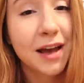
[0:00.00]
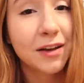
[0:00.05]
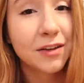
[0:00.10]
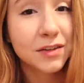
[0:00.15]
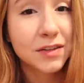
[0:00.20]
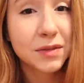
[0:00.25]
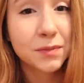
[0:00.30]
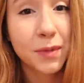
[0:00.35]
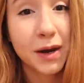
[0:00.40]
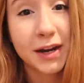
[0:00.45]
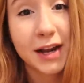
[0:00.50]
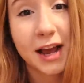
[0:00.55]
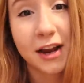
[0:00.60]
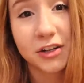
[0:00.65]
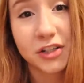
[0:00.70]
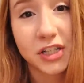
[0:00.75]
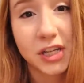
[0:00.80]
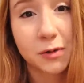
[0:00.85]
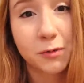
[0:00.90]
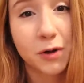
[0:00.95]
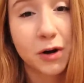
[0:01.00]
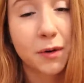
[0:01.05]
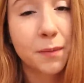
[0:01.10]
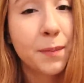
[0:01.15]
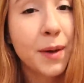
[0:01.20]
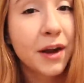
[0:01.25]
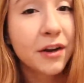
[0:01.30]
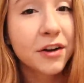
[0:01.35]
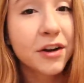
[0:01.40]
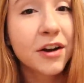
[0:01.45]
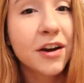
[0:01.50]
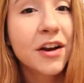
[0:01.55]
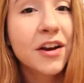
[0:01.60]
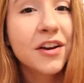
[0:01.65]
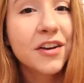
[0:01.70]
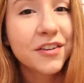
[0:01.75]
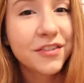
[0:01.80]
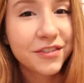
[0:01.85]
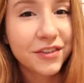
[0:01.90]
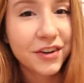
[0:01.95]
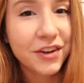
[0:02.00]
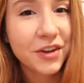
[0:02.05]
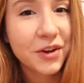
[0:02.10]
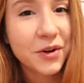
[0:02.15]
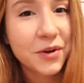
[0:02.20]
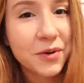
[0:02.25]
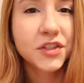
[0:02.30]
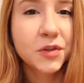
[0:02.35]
else might actually work better for you.